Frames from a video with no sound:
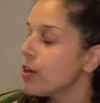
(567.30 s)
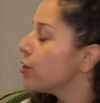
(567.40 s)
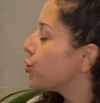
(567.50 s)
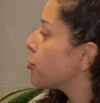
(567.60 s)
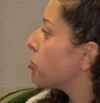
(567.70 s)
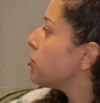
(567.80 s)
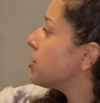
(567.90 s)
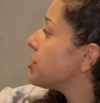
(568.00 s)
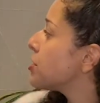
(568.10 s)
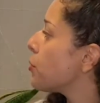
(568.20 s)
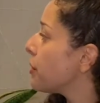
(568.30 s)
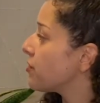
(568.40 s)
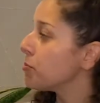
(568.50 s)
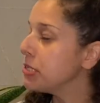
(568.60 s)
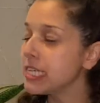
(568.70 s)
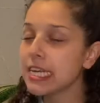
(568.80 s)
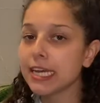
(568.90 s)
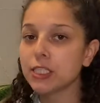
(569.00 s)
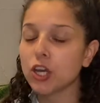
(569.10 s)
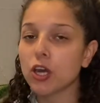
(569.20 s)
So the process of going from
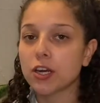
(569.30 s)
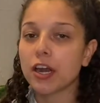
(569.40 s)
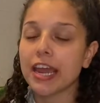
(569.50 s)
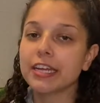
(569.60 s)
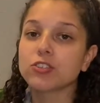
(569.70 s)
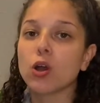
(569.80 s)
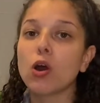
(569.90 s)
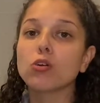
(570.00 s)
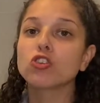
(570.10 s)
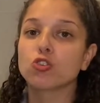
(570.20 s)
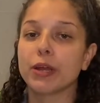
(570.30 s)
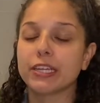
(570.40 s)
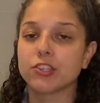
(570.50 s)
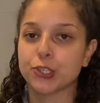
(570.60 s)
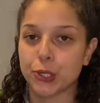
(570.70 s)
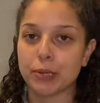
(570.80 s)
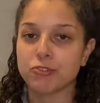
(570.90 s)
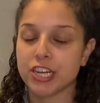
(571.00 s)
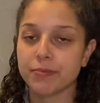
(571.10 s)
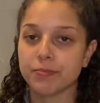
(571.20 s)
DNA to RNA is called
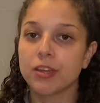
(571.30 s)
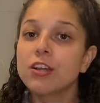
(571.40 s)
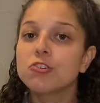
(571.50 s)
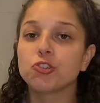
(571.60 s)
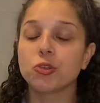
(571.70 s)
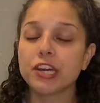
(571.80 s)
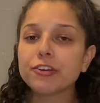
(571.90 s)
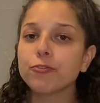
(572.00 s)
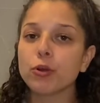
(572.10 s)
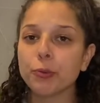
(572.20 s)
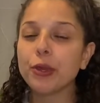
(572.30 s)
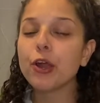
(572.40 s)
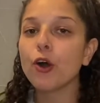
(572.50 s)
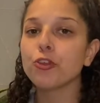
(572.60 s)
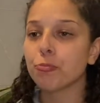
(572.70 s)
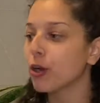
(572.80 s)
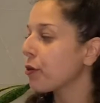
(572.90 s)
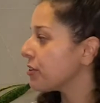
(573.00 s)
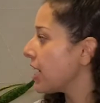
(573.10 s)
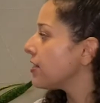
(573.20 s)
transcription. So therefore, we call the
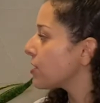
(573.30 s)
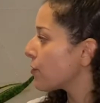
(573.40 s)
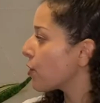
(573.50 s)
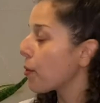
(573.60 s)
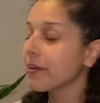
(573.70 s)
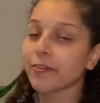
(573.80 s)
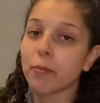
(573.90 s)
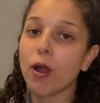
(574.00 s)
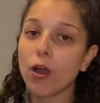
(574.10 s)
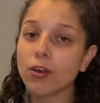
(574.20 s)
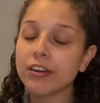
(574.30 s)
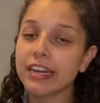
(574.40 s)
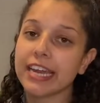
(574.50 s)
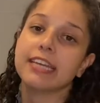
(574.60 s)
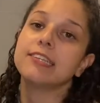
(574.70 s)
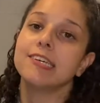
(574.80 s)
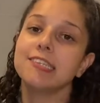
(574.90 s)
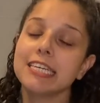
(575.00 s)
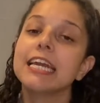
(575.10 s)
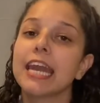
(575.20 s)
process of going from RNA to
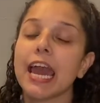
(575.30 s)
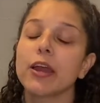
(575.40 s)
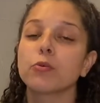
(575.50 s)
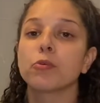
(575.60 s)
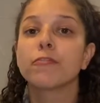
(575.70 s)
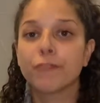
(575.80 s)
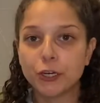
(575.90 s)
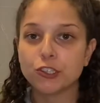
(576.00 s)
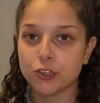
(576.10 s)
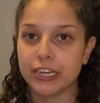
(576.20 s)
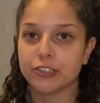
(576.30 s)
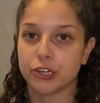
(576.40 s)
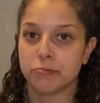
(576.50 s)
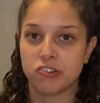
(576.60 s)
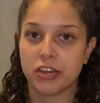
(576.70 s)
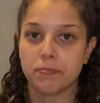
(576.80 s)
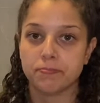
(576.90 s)
DNA reverse transcription.